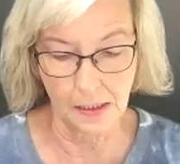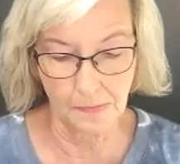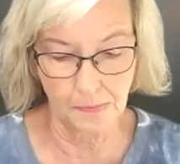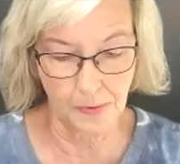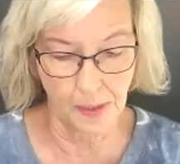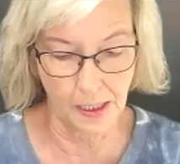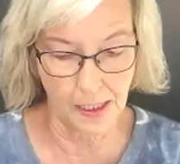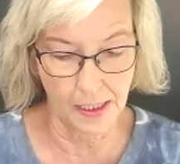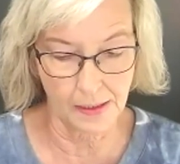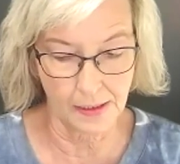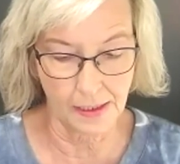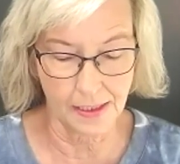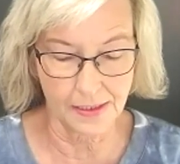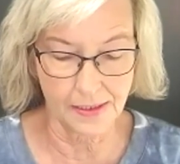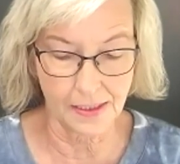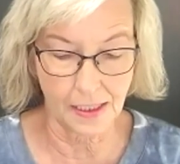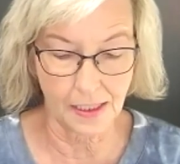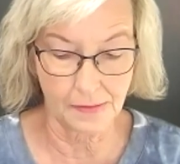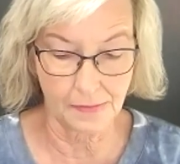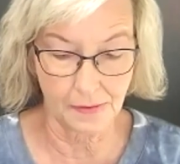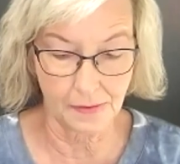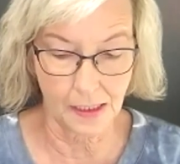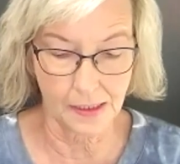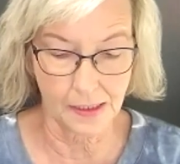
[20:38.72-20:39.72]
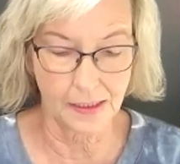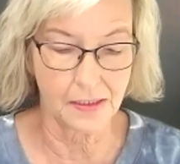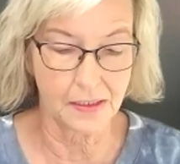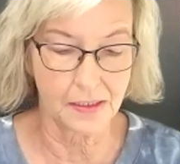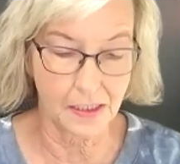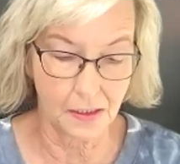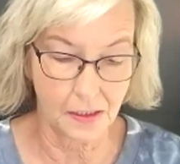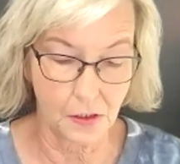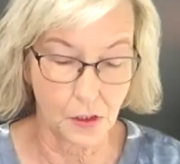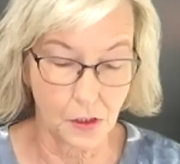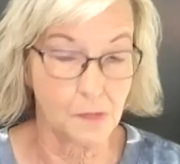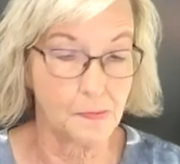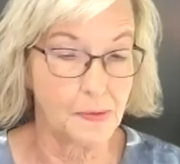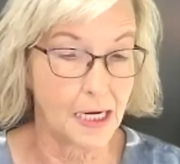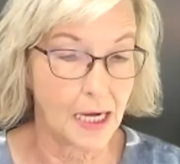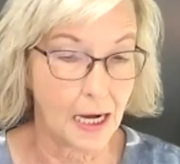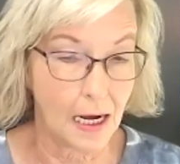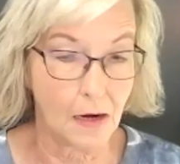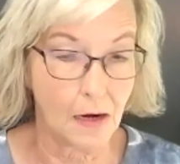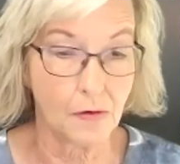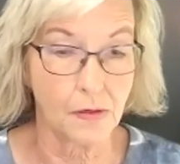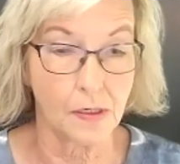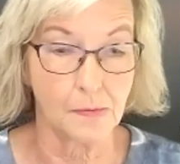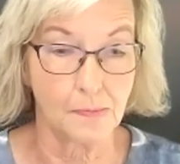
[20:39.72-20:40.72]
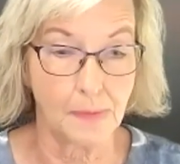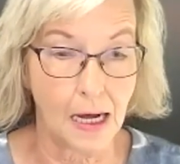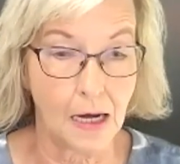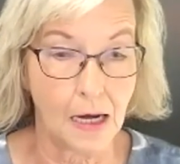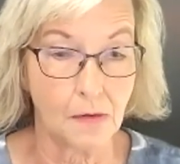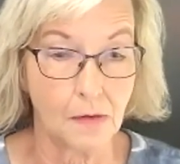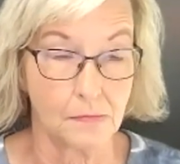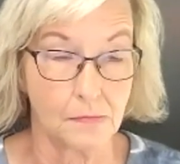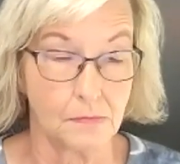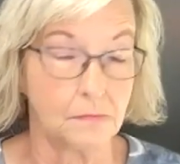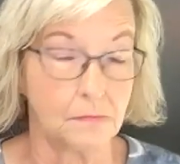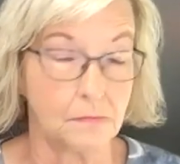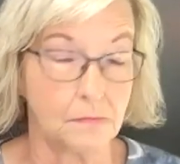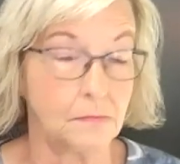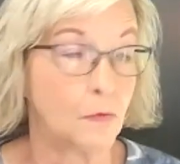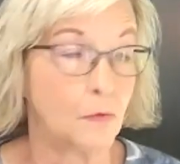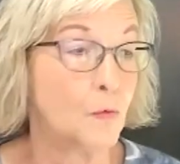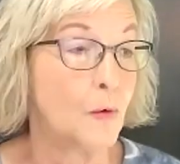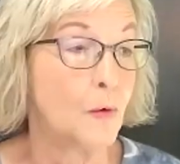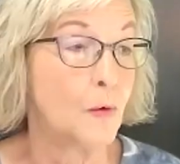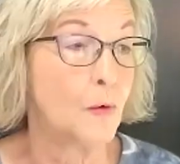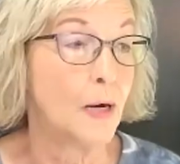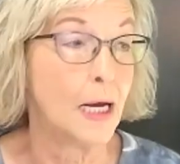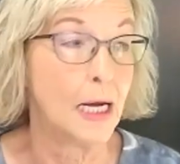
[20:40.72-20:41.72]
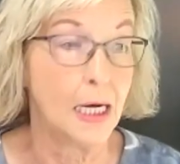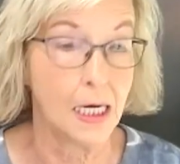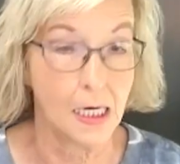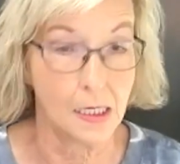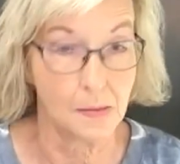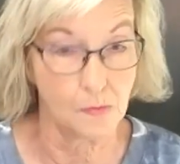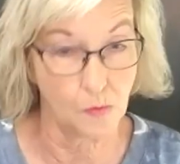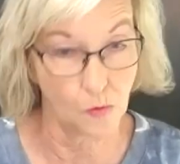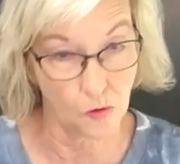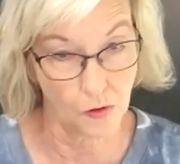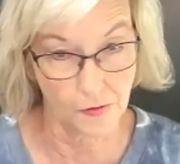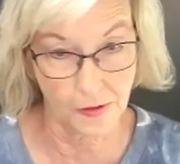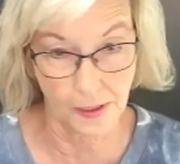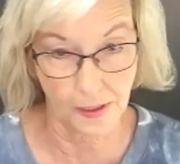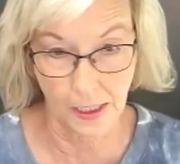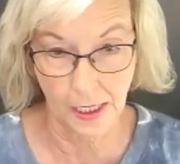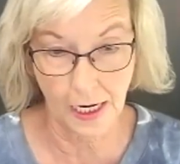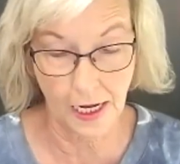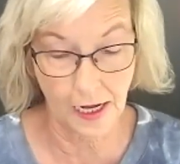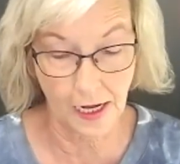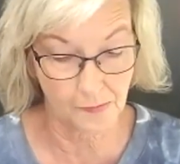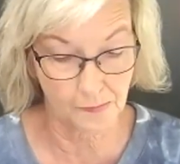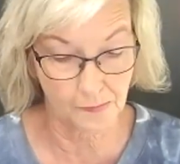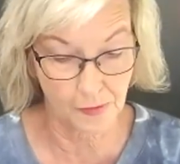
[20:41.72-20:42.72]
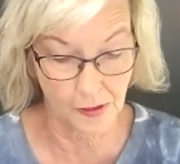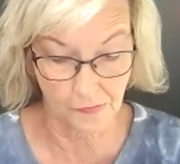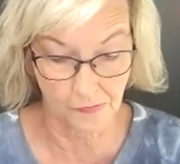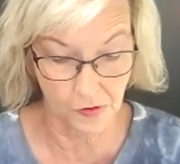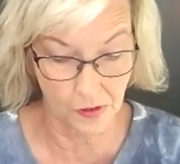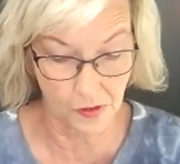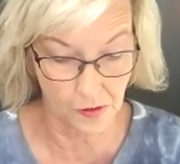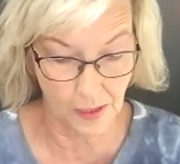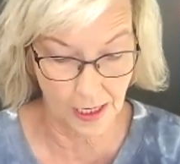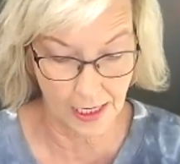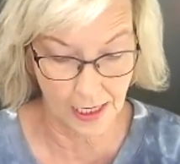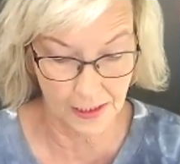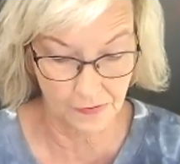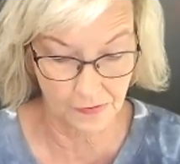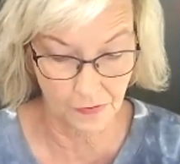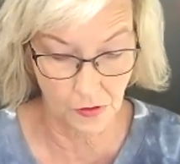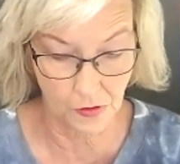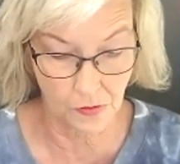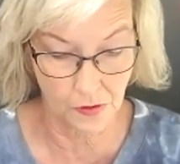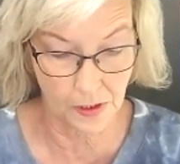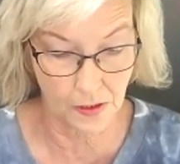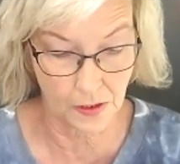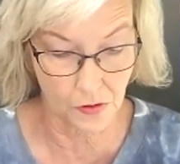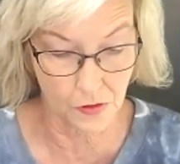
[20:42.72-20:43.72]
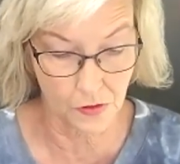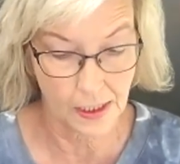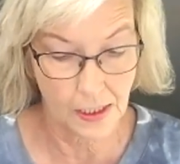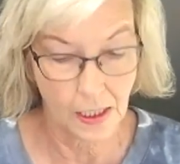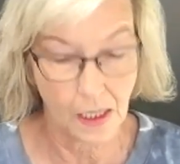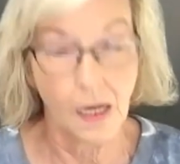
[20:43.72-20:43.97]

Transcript: But as I continue to be out and about way more than I have been for the last few years,